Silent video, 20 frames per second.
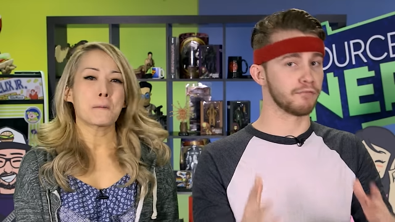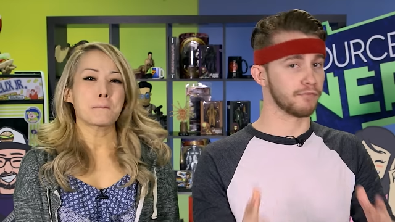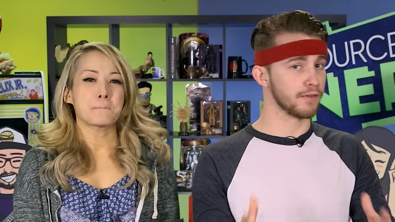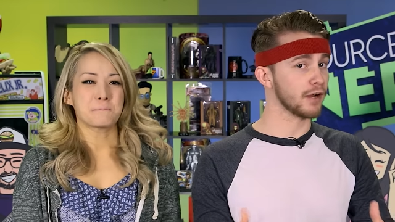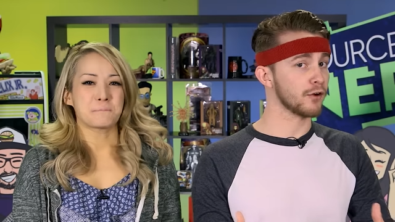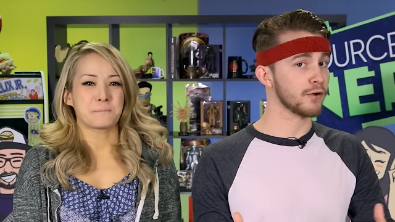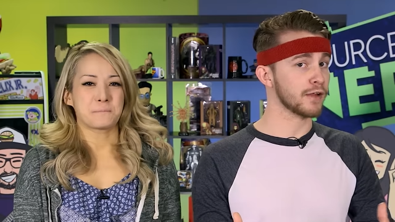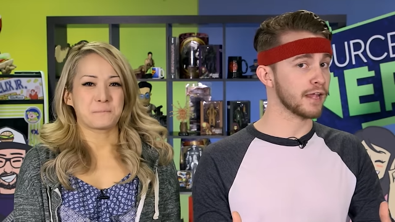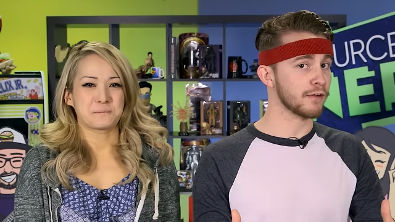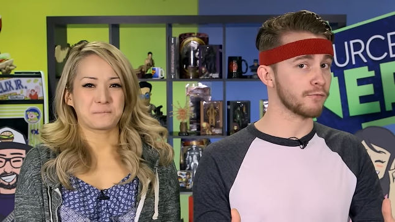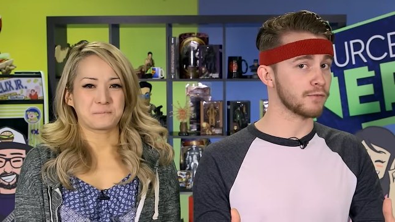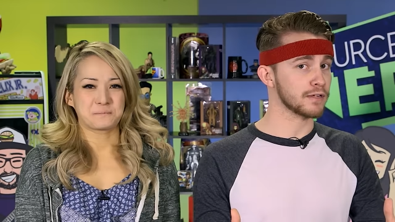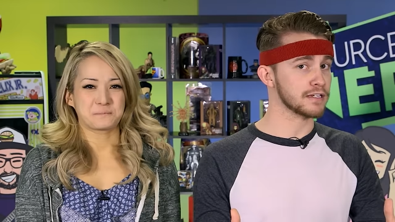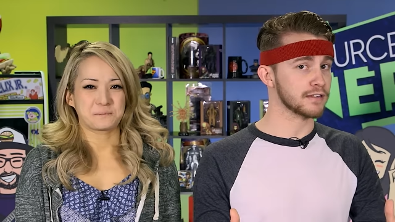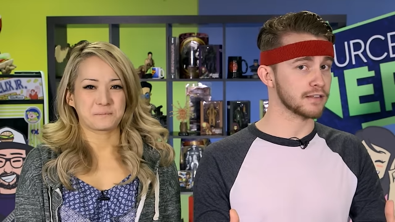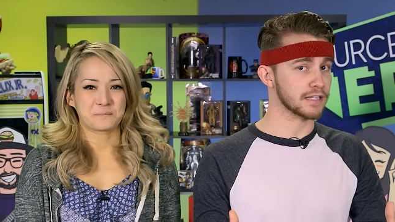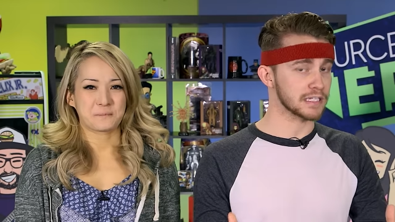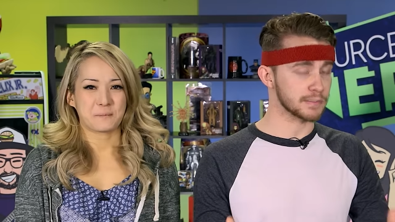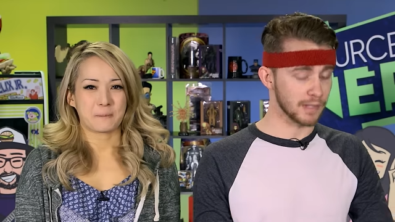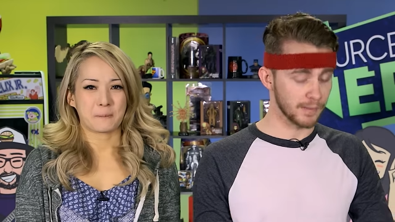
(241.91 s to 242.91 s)
Speaker 1: very envious of
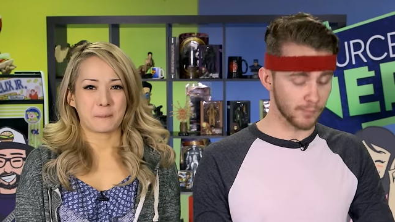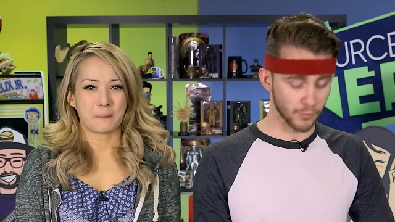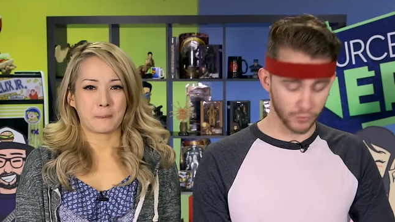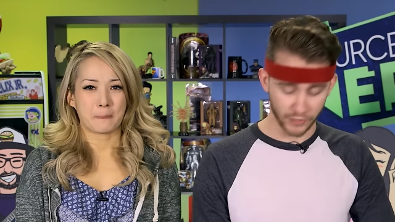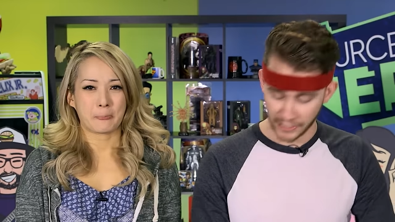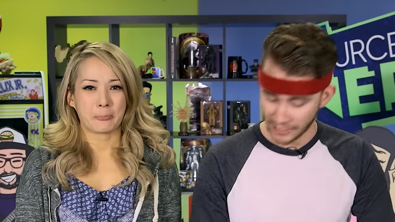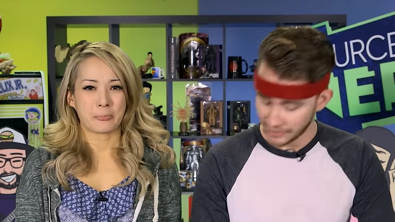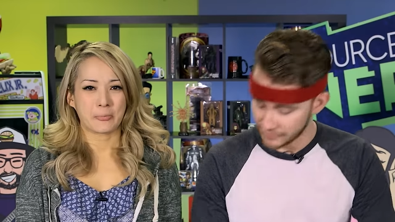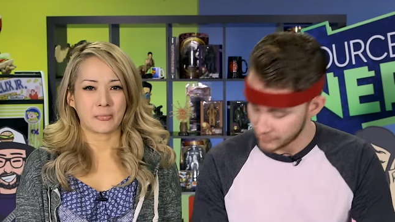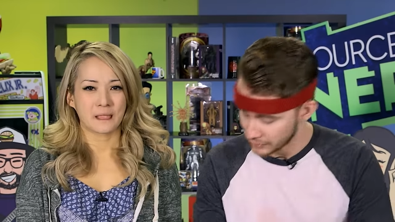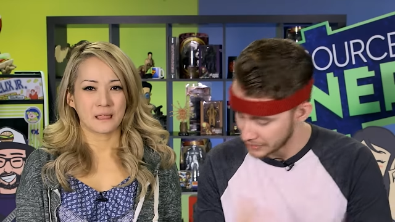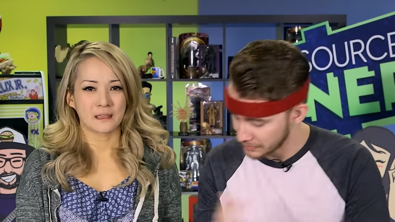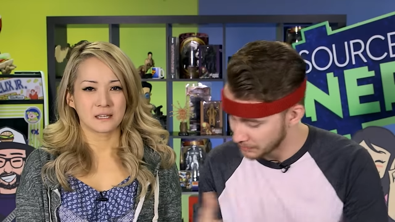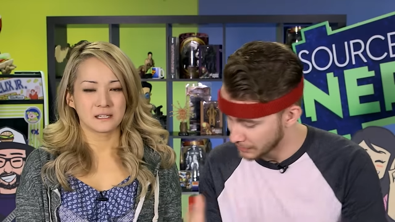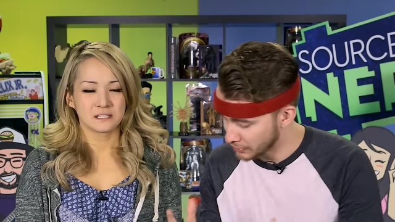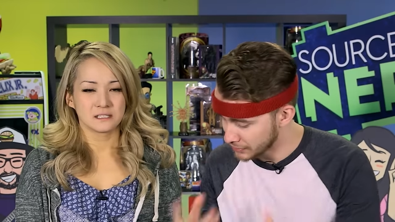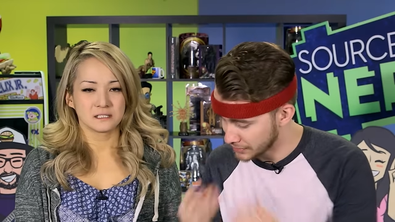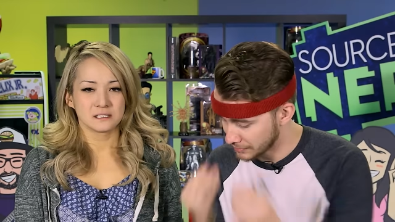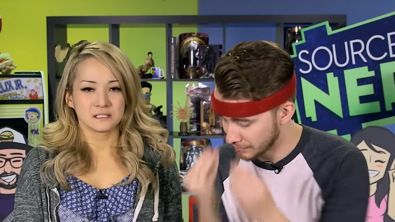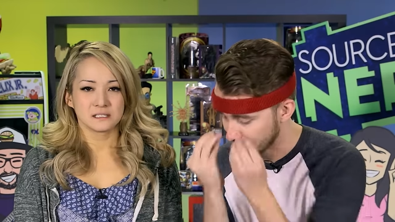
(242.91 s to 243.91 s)
these people. They got to experience
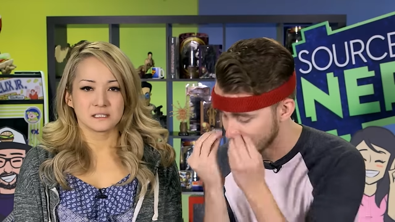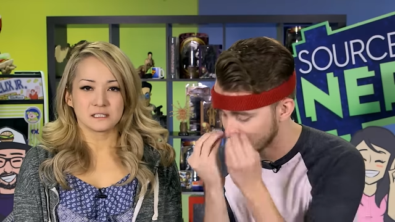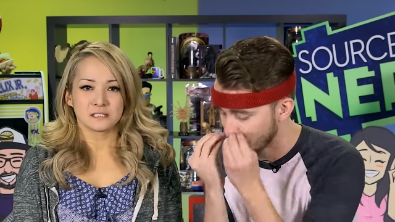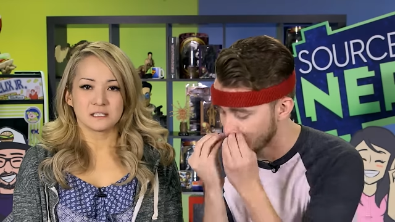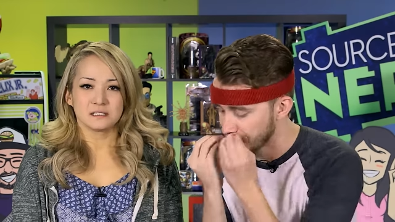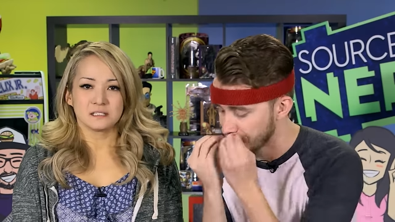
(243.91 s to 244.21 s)
something so